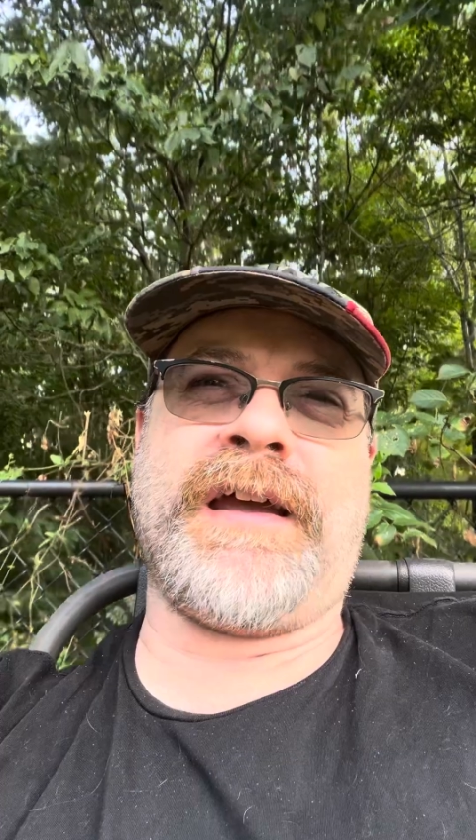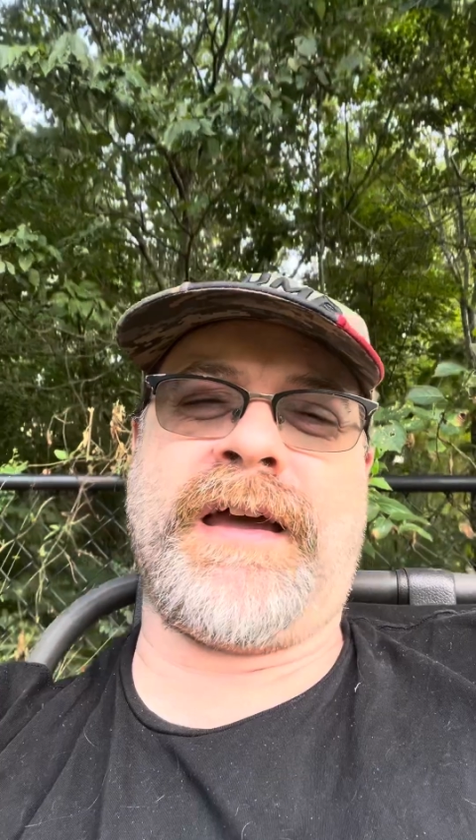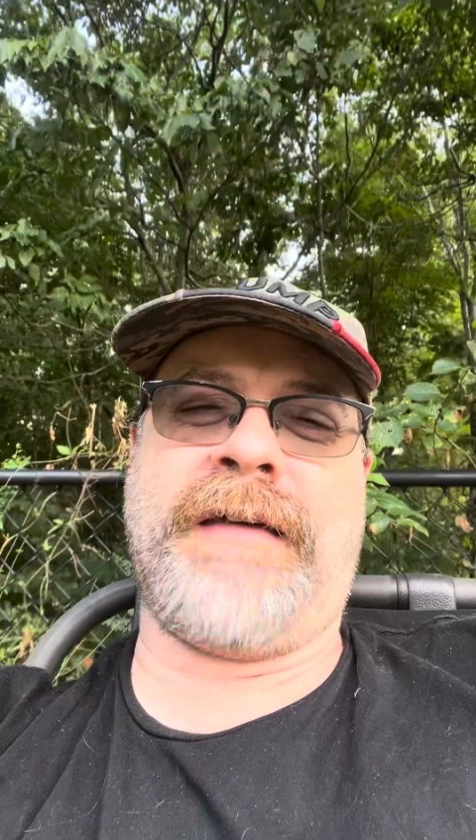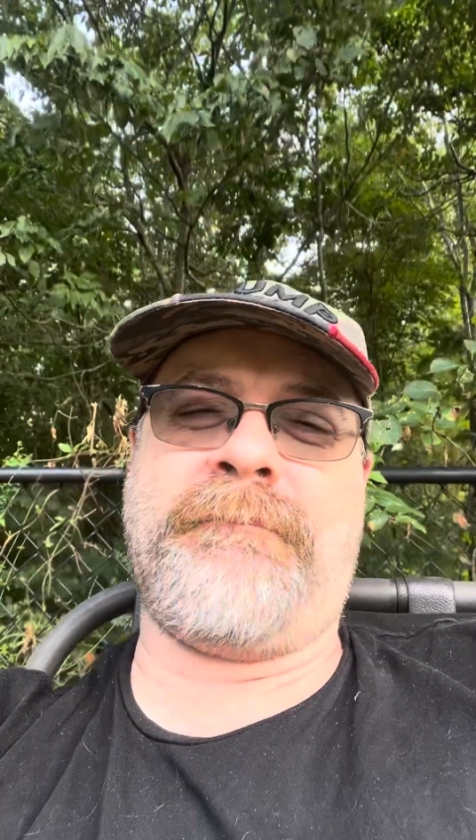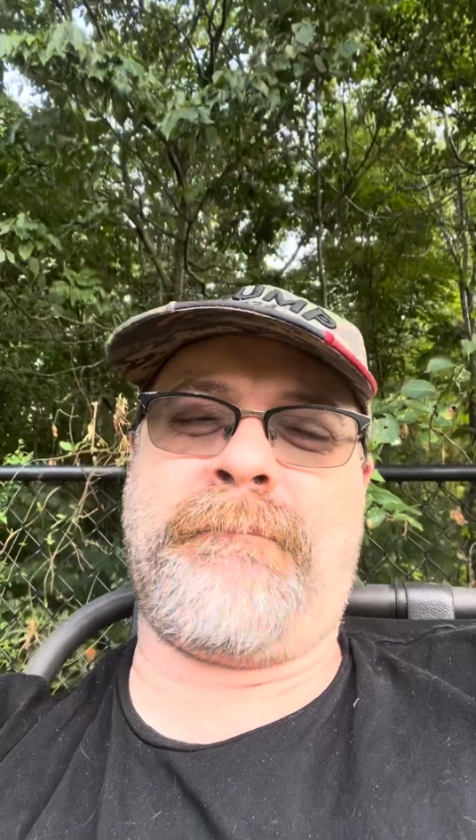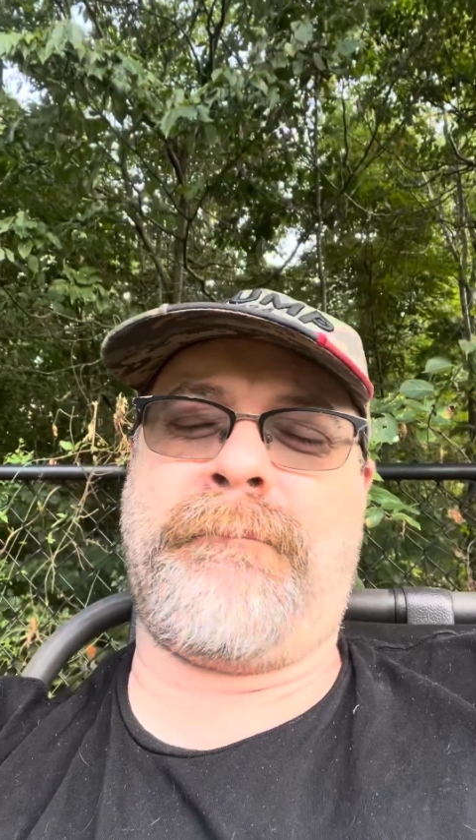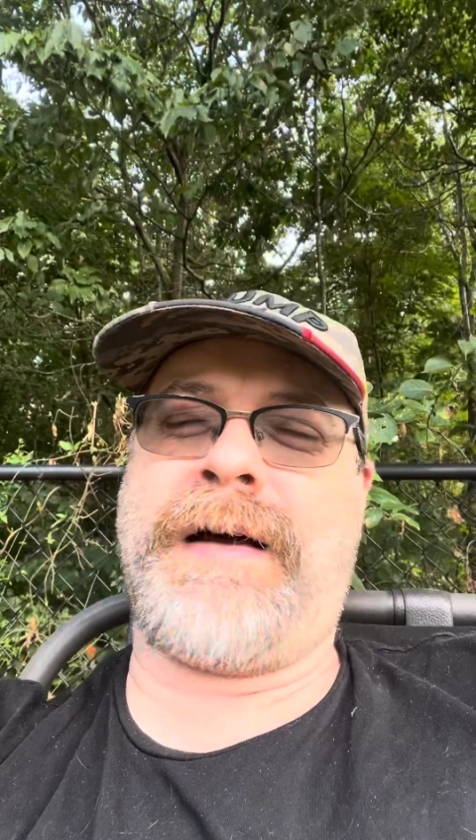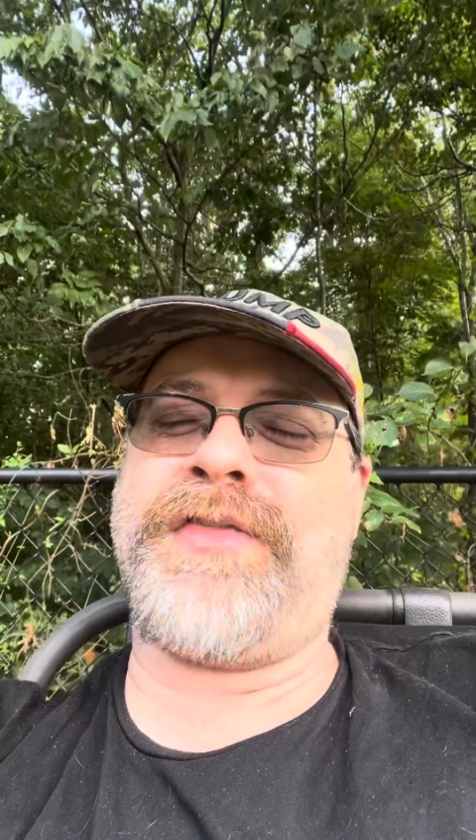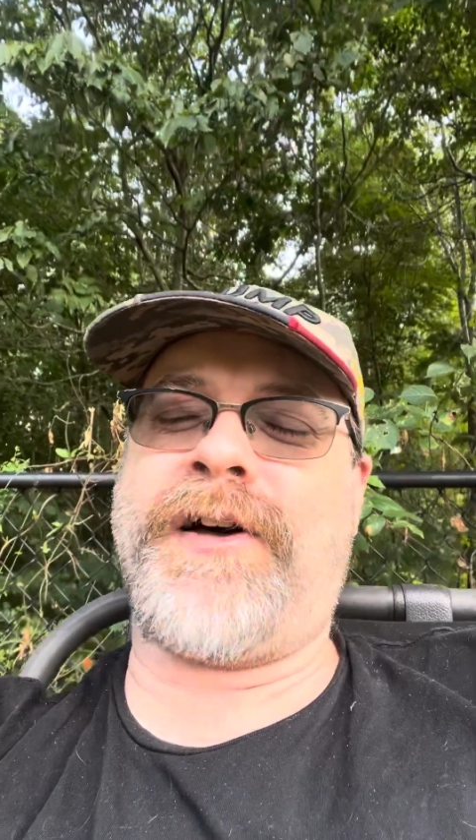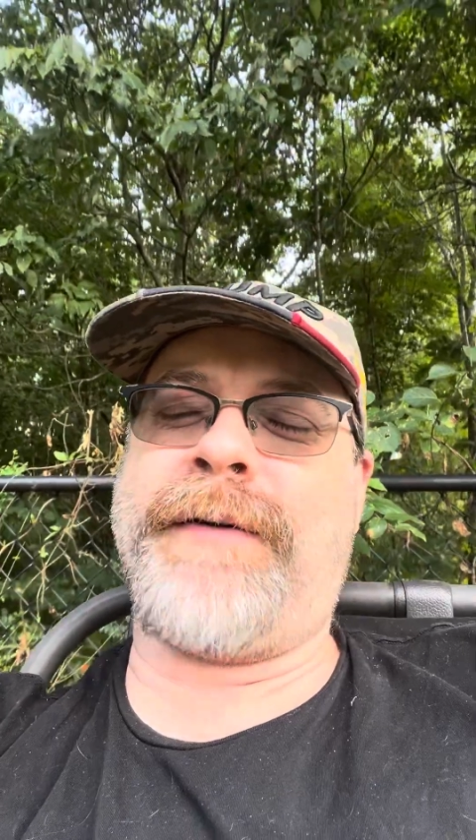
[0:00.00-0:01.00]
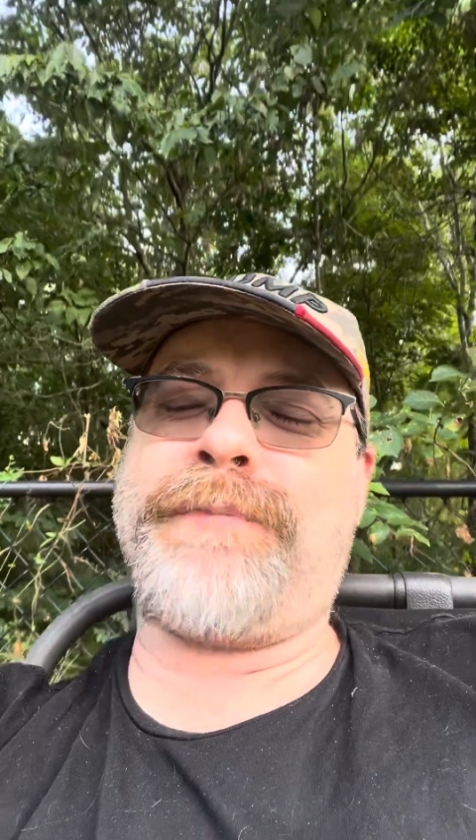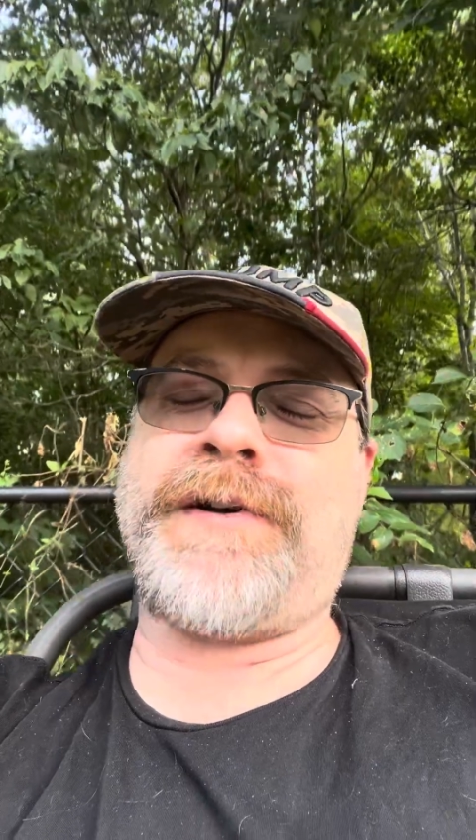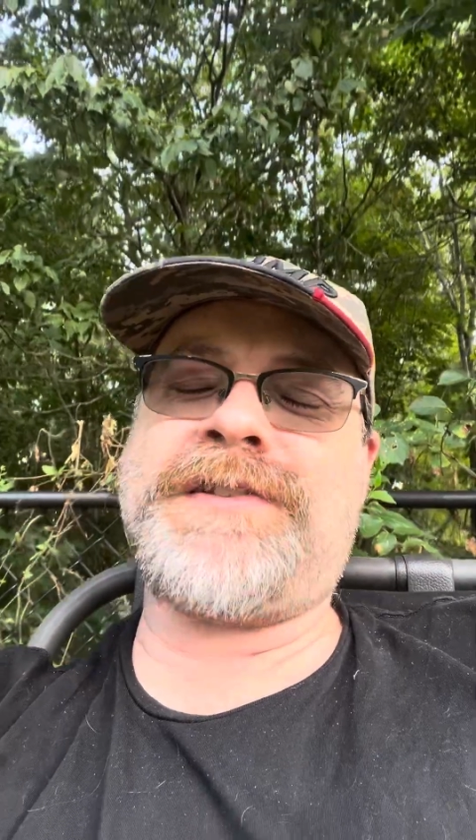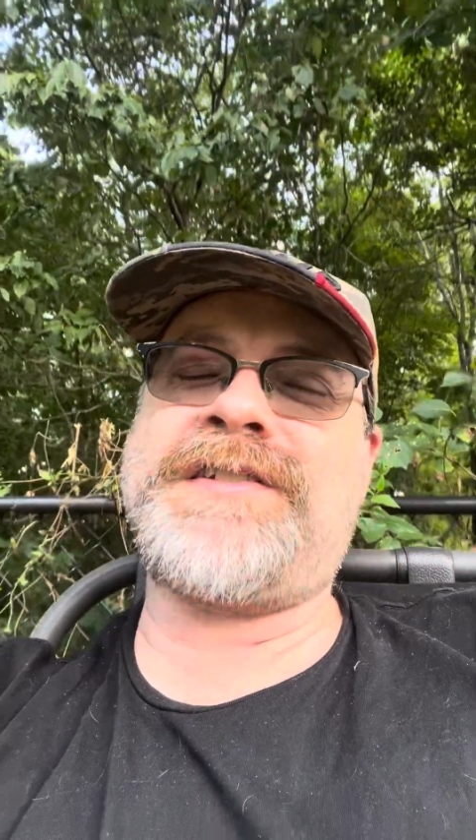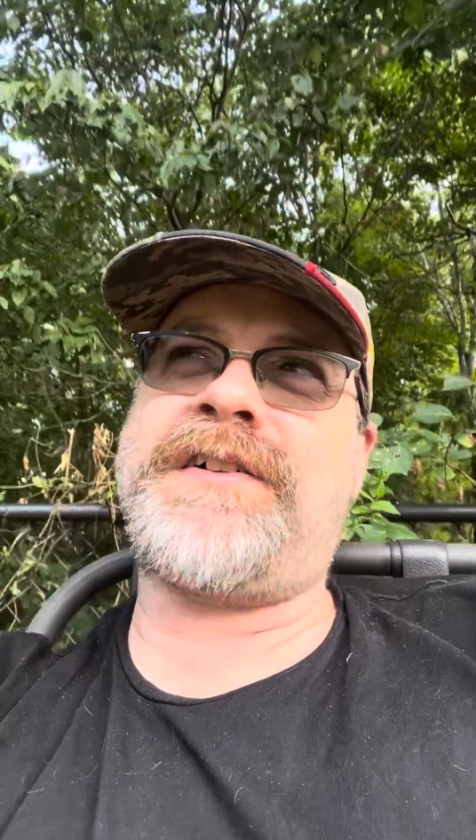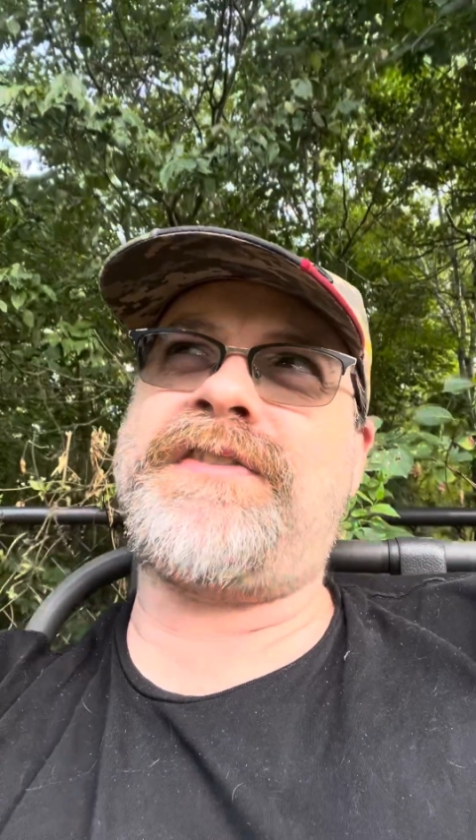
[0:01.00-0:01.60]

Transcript: And my thought process